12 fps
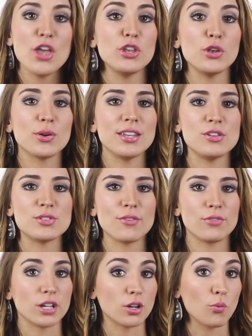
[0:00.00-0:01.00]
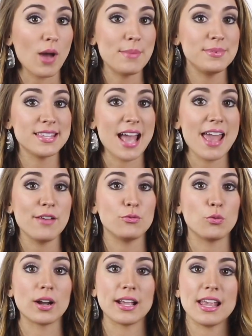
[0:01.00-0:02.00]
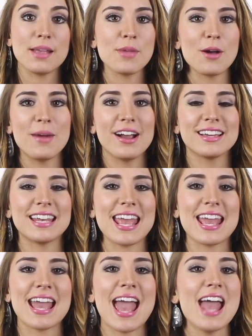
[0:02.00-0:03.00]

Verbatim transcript: You can use it for your website, for email marketing,